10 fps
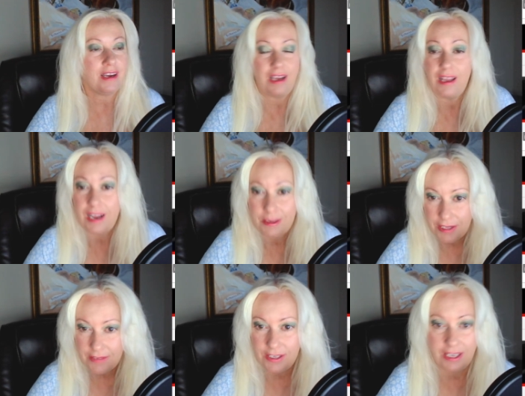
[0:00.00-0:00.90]
And I'm
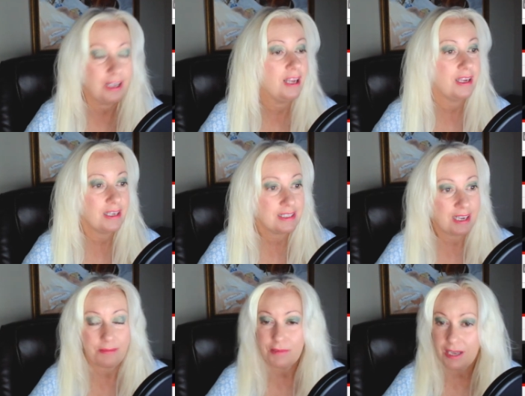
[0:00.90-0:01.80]
living it. Like I
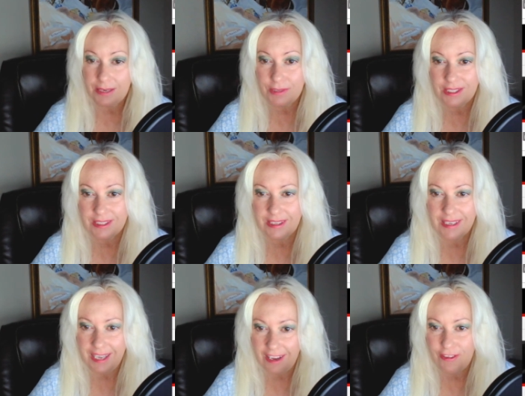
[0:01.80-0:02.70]
said, I'm 9 months
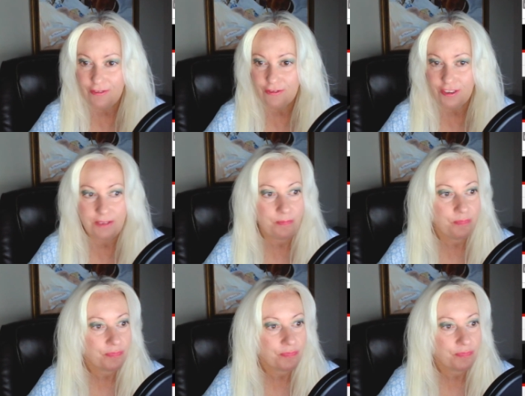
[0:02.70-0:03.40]
caffeine free.